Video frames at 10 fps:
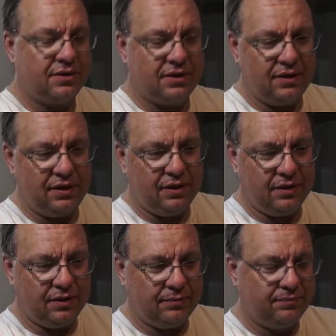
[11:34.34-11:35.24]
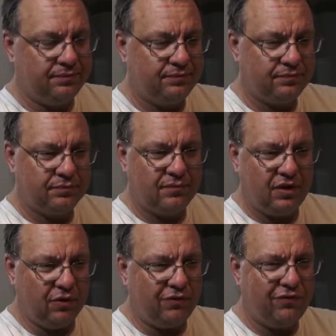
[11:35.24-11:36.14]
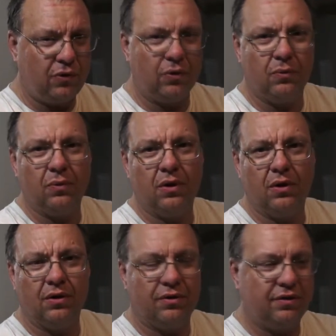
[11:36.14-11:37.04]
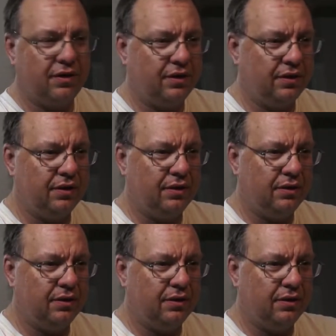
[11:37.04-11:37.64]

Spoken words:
the you know, Fort Worth and